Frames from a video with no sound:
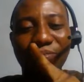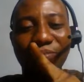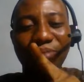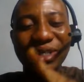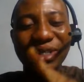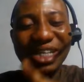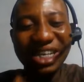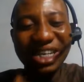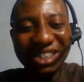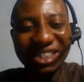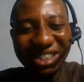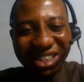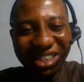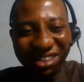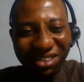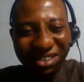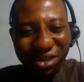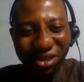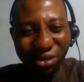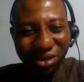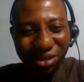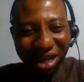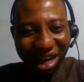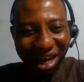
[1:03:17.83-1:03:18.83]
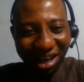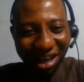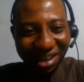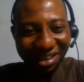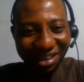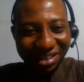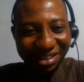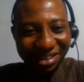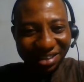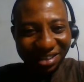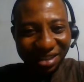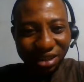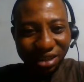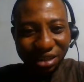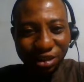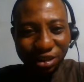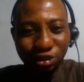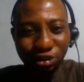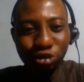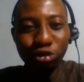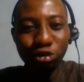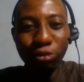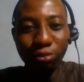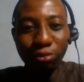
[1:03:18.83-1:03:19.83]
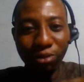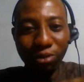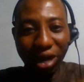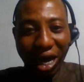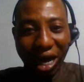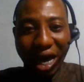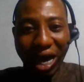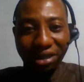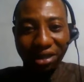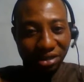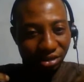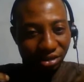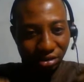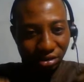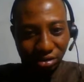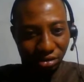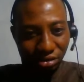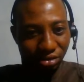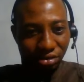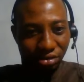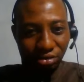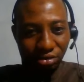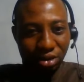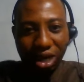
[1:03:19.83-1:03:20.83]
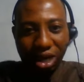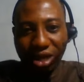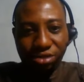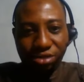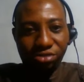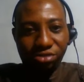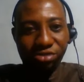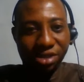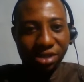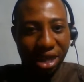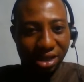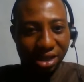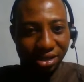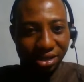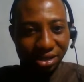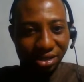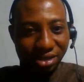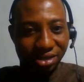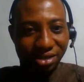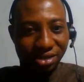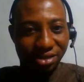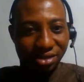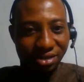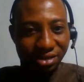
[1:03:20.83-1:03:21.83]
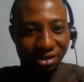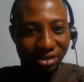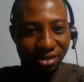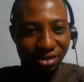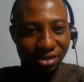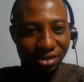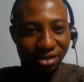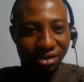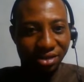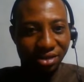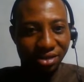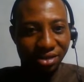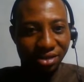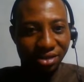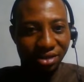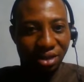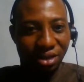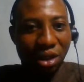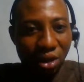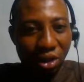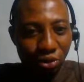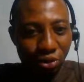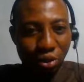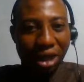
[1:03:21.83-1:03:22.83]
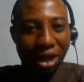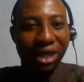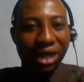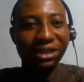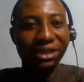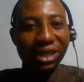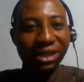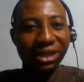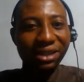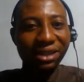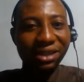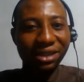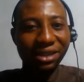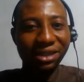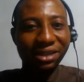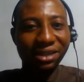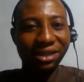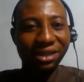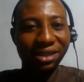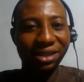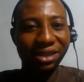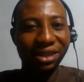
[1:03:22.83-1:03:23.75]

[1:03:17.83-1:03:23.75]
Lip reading: PhD degree holder. You are a school cert, you are HND.